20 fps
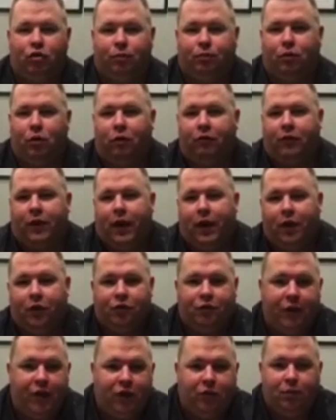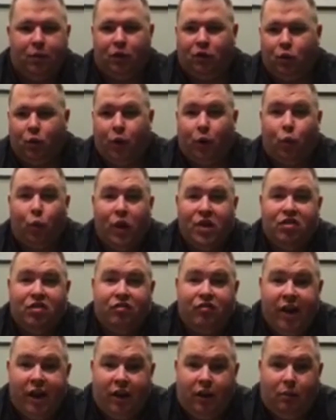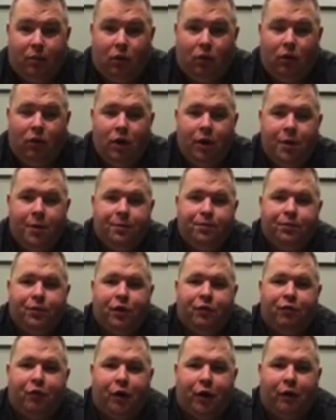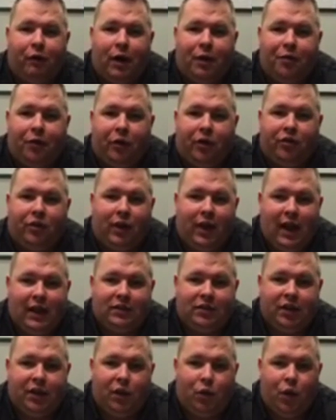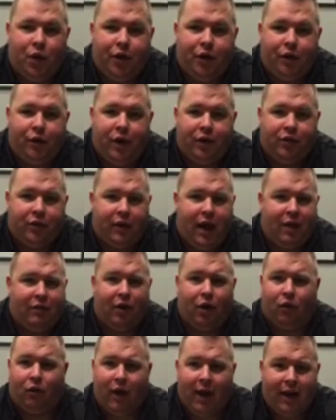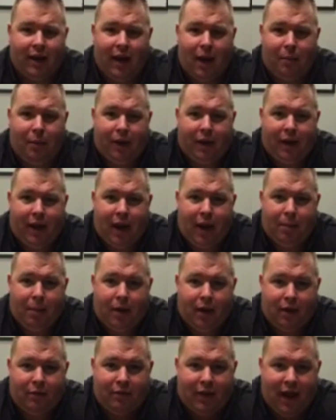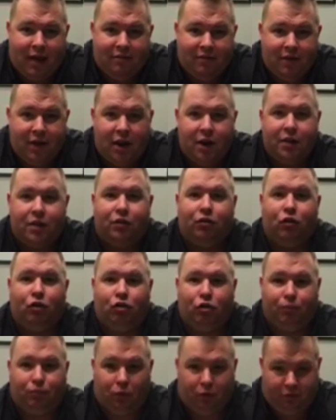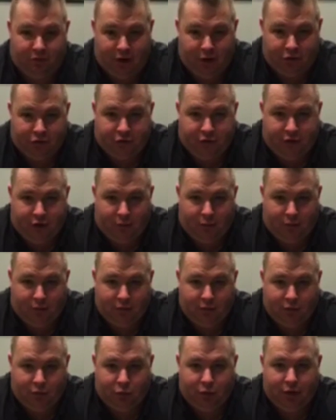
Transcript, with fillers: what social profiles, Facebook, Twitter, what's available for you out there. Because the last thing you want to do is have a great company name and have none of the social profiles available.